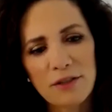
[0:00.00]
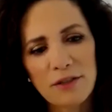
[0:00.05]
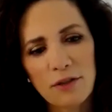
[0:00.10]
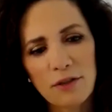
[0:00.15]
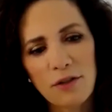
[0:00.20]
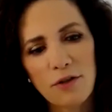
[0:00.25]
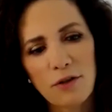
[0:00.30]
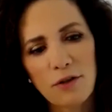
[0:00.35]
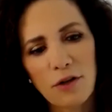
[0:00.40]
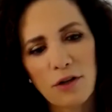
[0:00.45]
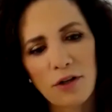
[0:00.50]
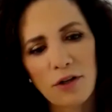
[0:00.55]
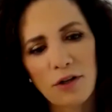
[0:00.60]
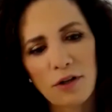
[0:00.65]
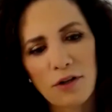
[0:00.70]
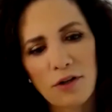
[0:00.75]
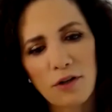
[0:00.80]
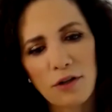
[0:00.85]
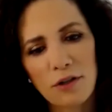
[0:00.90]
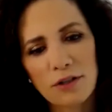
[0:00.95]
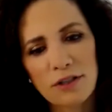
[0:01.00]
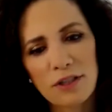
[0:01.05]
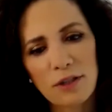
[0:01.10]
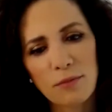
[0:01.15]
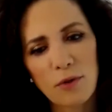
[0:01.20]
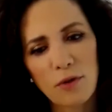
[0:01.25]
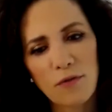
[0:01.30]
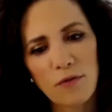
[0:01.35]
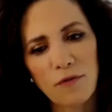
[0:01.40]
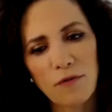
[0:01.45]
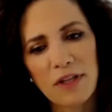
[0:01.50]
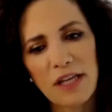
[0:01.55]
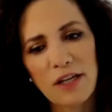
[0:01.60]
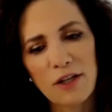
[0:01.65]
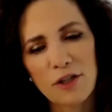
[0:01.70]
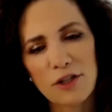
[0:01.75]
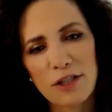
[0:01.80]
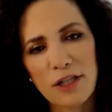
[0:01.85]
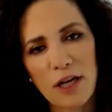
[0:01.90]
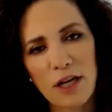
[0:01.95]
your concept of
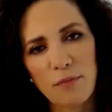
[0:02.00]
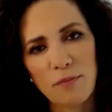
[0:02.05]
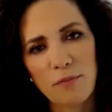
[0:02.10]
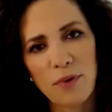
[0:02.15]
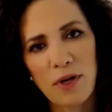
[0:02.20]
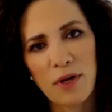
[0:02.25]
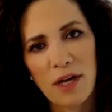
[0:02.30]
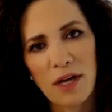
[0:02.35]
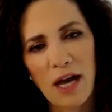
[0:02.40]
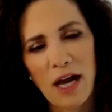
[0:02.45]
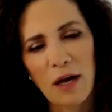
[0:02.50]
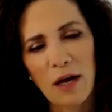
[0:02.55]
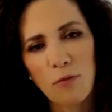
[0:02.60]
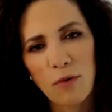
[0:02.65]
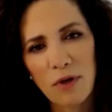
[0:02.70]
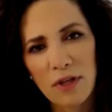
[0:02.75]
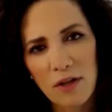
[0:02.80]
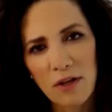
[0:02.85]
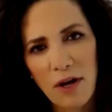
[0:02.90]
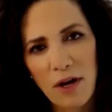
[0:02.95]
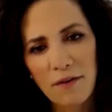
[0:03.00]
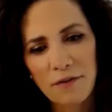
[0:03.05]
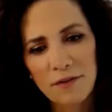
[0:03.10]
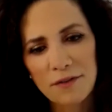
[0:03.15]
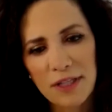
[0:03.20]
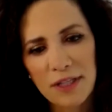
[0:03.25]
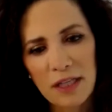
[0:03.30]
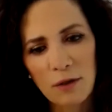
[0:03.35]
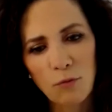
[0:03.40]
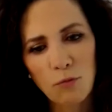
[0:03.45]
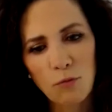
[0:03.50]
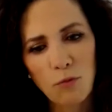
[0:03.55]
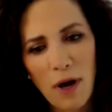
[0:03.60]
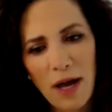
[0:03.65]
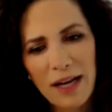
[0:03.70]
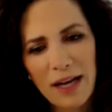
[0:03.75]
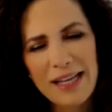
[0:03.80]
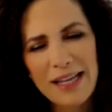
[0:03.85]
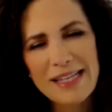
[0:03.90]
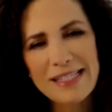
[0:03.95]
leadership and what you have seen, what
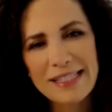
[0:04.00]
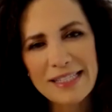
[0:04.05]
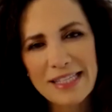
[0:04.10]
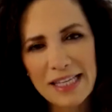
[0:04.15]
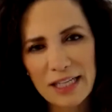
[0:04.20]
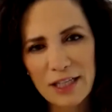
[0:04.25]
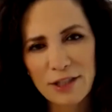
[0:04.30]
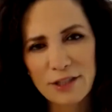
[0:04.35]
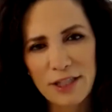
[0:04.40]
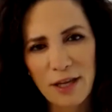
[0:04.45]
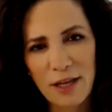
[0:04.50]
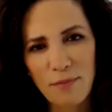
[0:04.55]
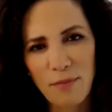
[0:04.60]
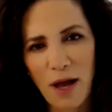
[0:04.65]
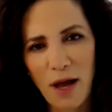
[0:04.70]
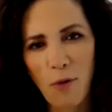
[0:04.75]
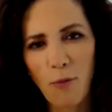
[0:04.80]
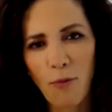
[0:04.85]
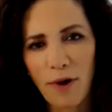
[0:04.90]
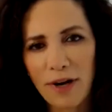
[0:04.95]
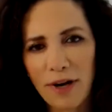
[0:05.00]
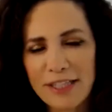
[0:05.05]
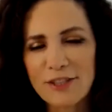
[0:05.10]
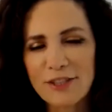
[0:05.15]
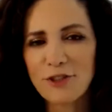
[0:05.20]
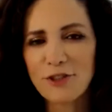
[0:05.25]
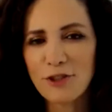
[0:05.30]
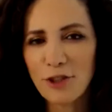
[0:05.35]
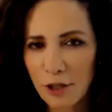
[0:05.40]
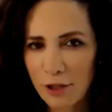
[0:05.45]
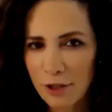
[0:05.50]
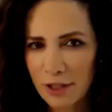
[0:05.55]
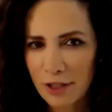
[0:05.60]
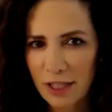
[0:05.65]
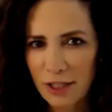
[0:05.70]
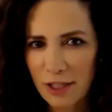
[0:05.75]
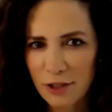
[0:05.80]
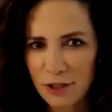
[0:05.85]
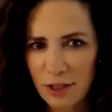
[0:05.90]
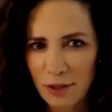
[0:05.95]
is leadership and what is not
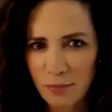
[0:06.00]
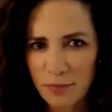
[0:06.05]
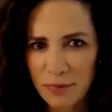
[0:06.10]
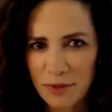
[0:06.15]
leadership?